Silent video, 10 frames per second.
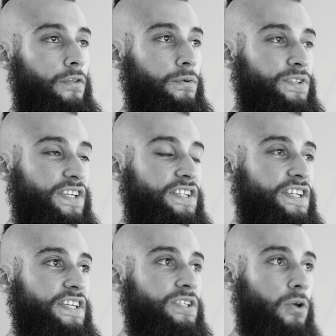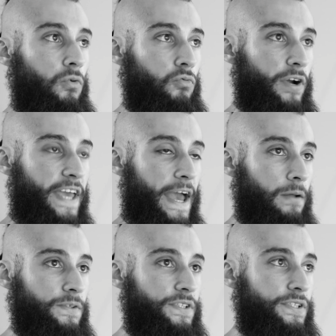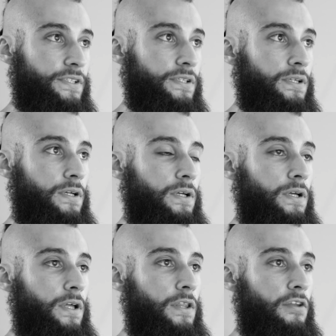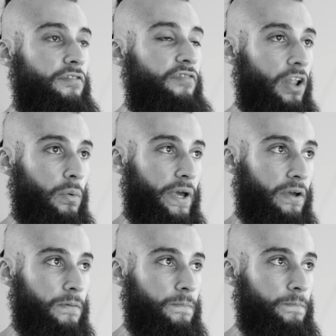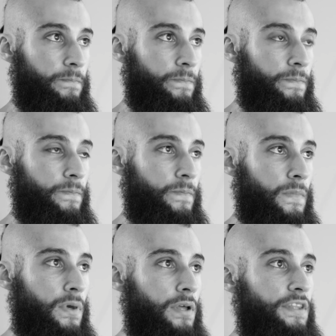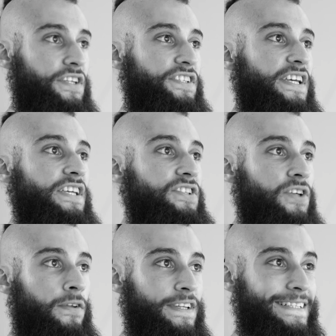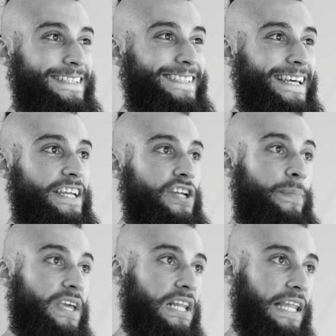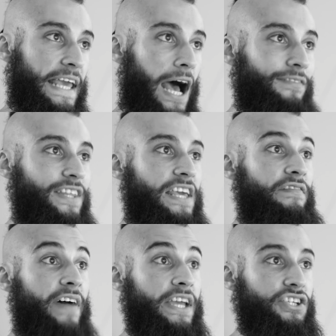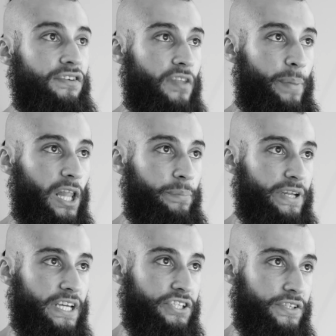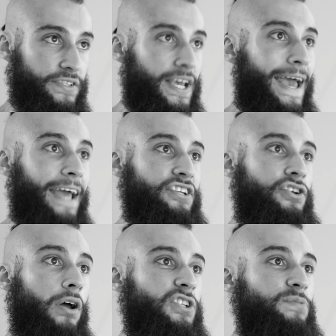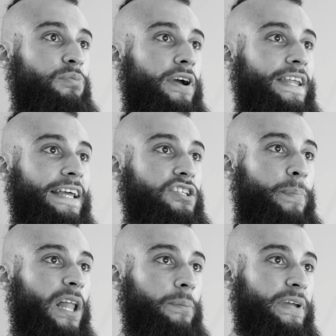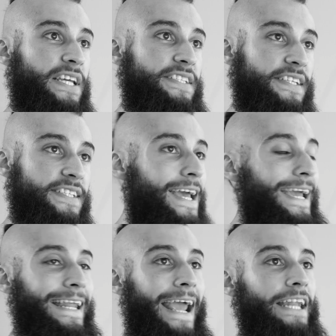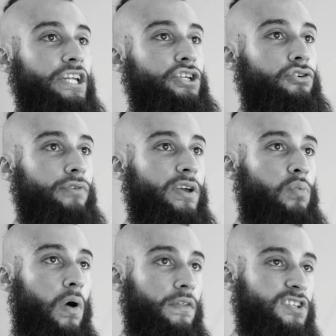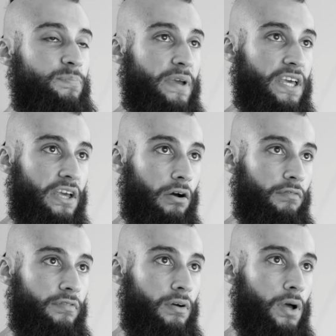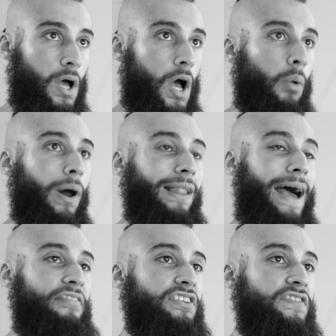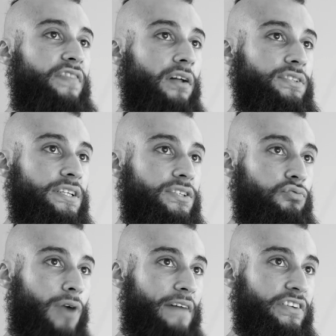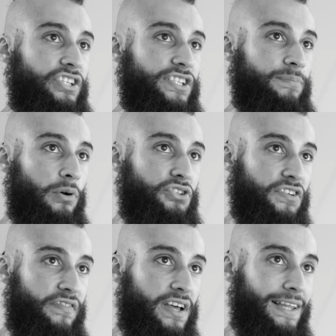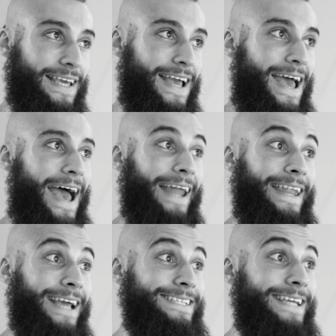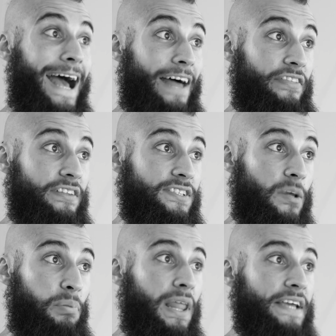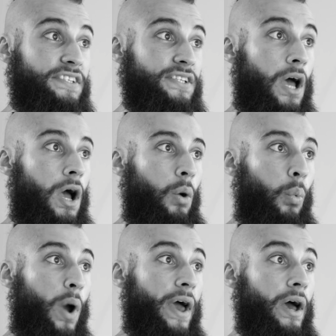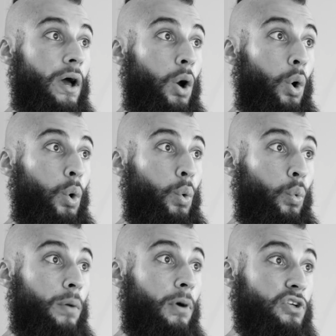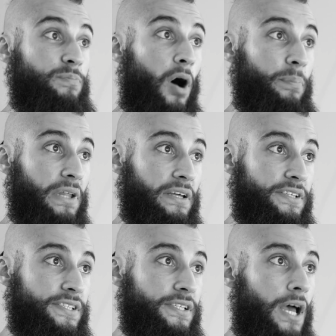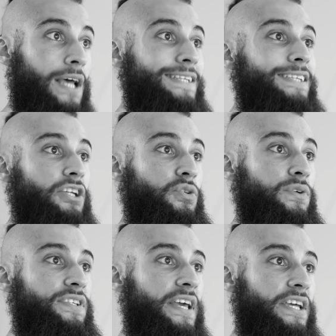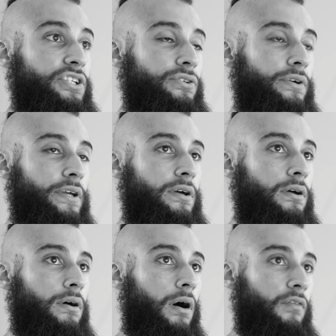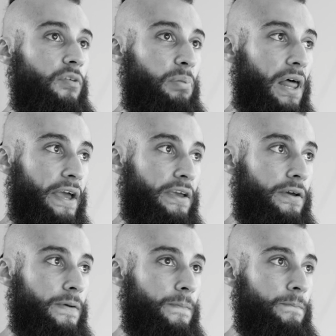Thucydides recounts the following. The disease certainly did set in immediately after the invasion of the Peloponnesians, and did not spread into Peloponnesus in any degree worth speaking of. While Athens felt its ravages most severely, and next to Athens the place where were most populous, such was the history of the plague.